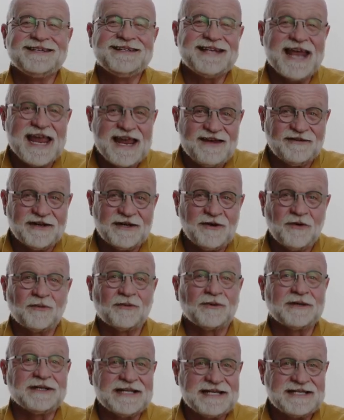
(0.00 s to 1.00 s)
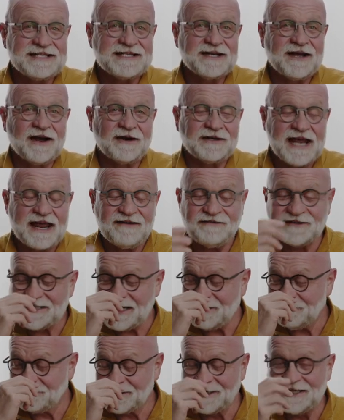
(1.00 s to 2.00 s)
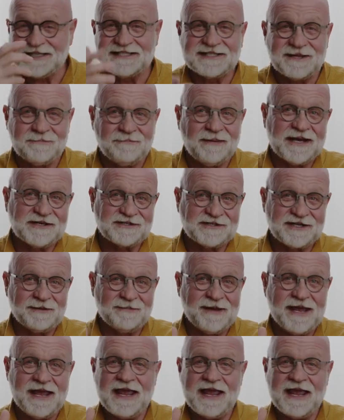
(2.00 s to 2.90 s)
David released, or Davis, he released the pendulum.